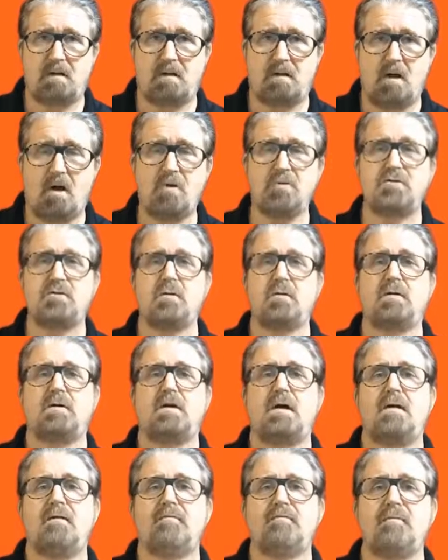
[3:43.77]
Also,
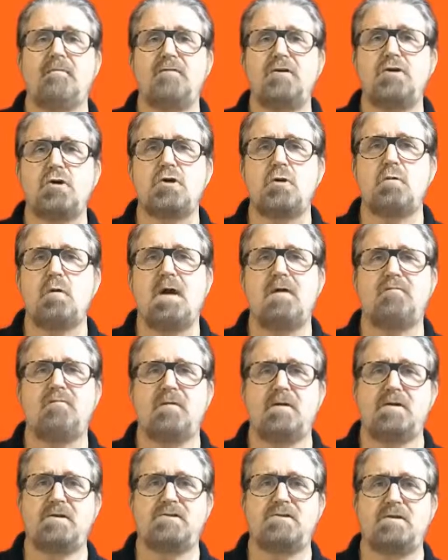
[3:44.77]
for future
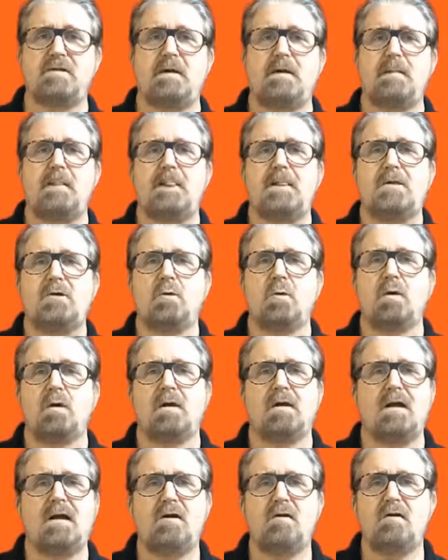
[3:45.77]
reference, your
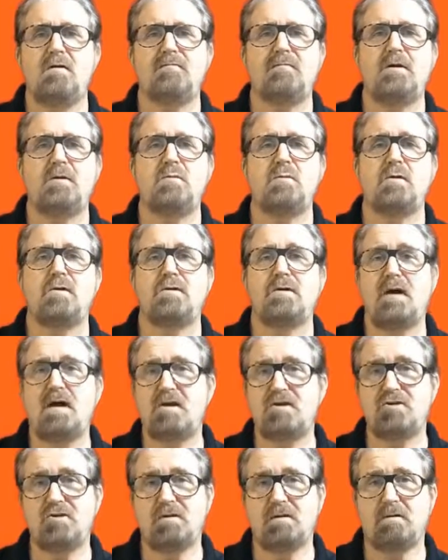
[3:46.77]
letter of
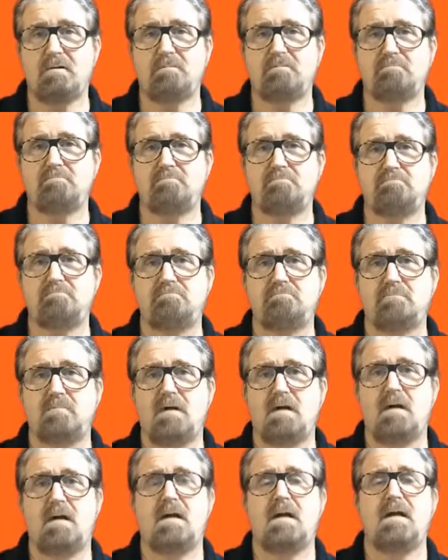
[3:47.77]
introduction
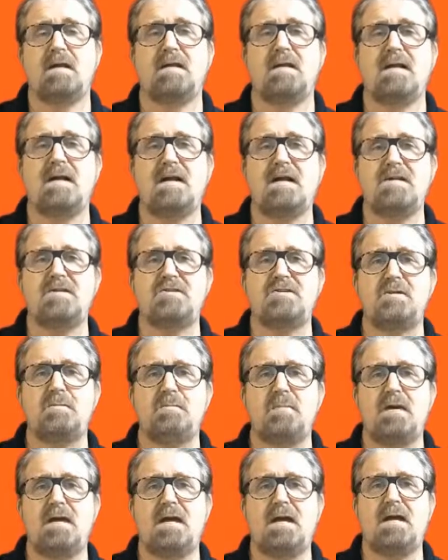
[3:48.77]
needs to
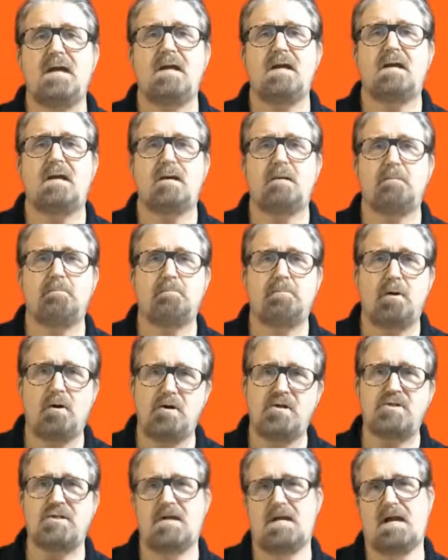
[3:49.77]
be
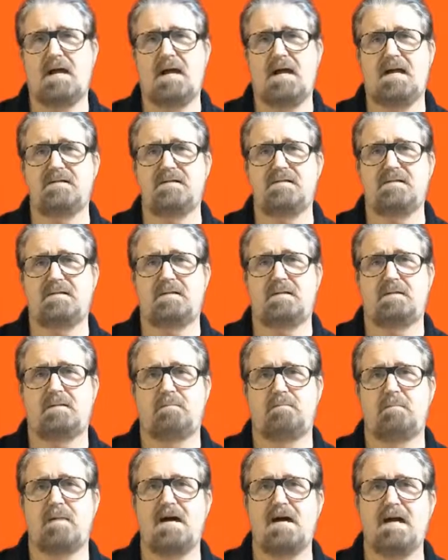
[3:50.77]
personalized
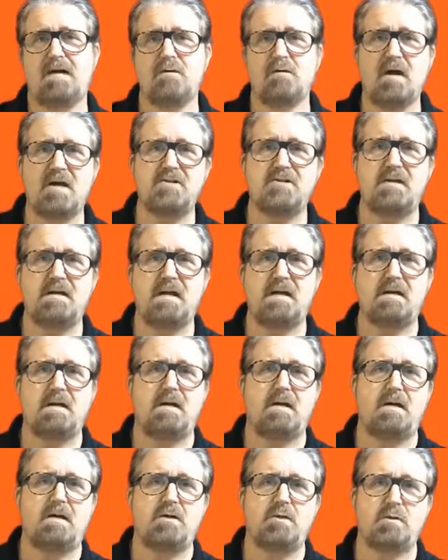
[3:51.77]
by addressing it
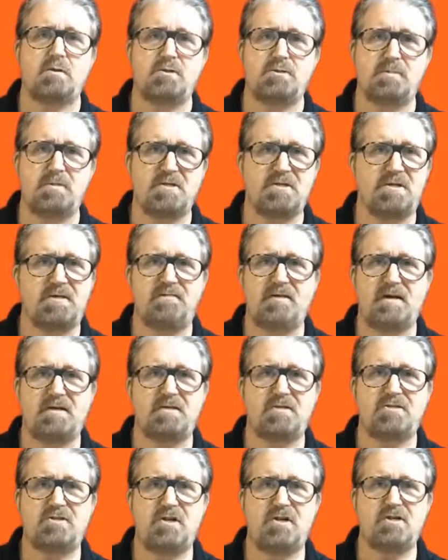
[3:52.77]
to a specific
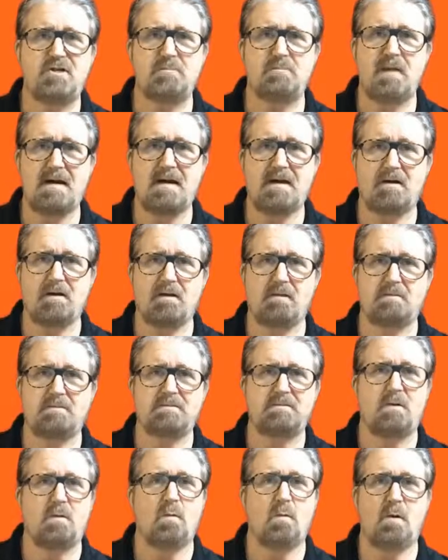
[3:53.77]
decision maker
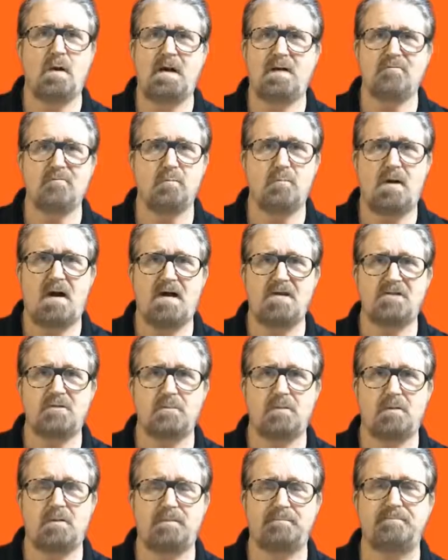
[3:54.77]
whenever
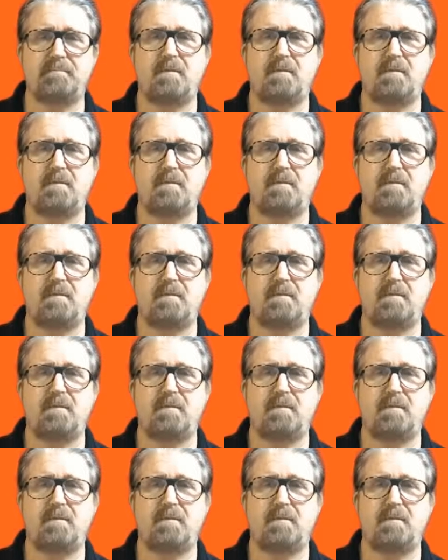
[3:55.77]
possible.